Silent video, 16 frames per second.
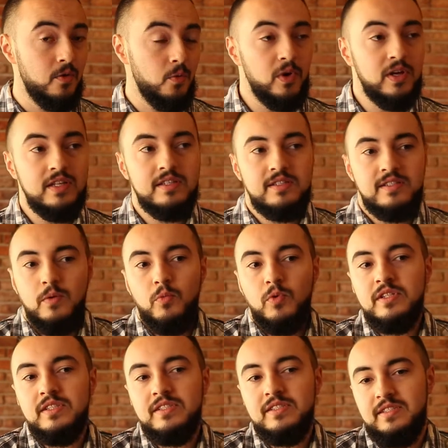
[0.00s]
when
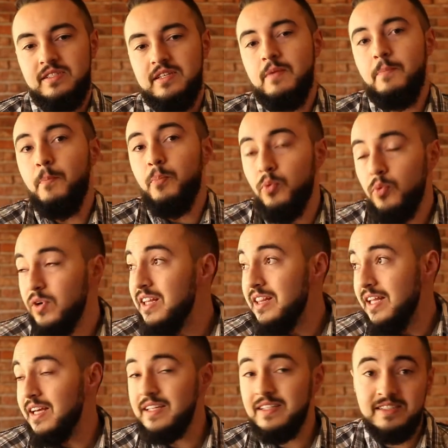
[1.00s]
someone's
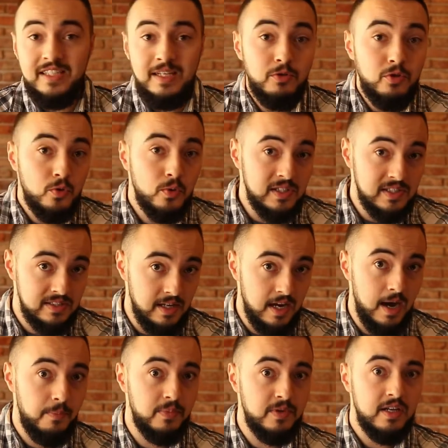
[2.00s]
breathing seemed to have
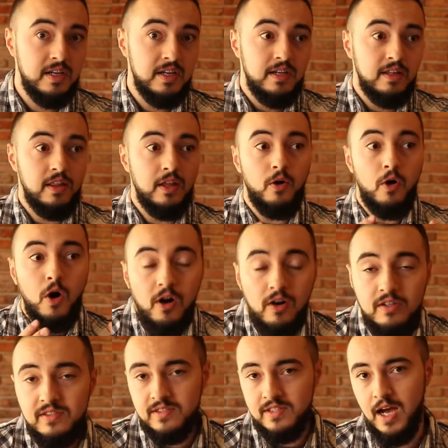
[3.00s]
stopped, their
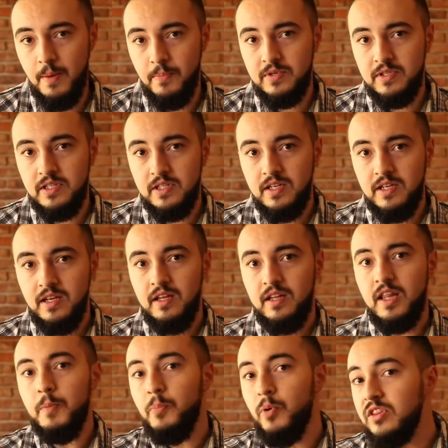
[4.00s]
heart stopped.
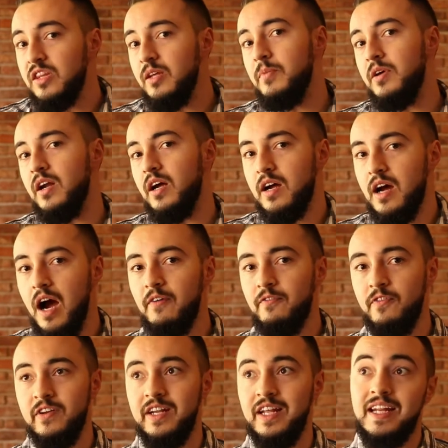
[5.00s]
They put them in a
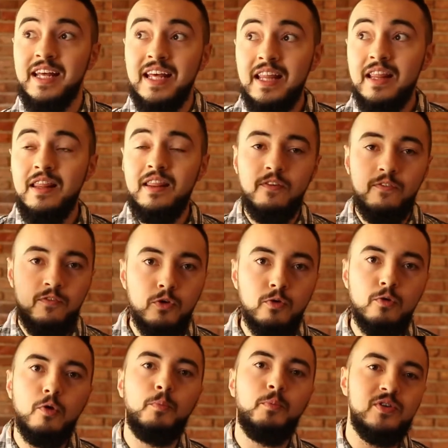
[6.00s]
coffin, and in the
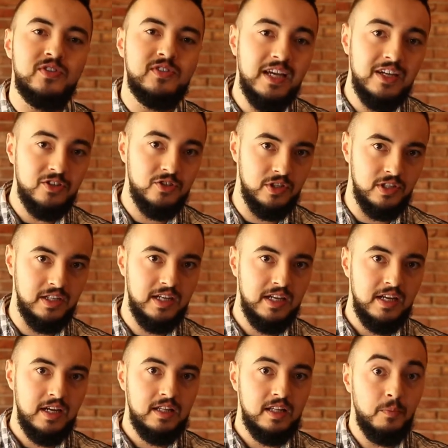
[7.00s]
funeral procession,
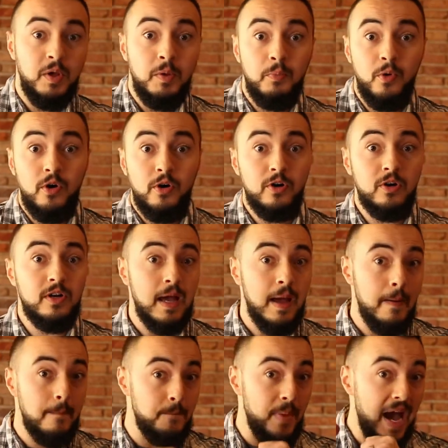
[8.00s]
the people heard
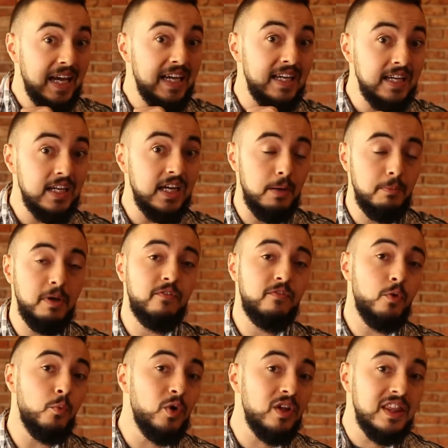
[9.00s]
banging coming
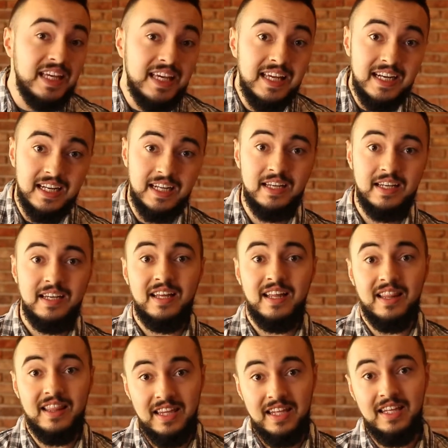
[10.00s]
from within
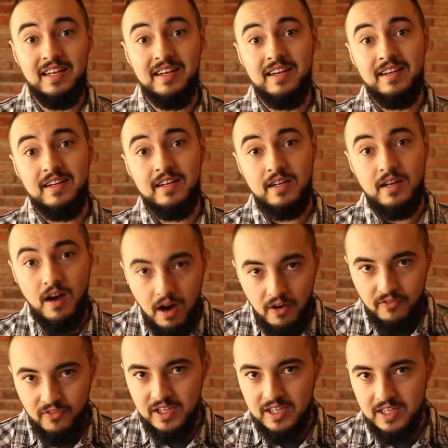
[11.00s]
the
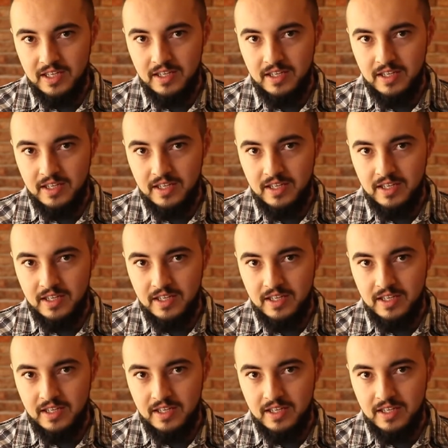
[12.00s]
coffin.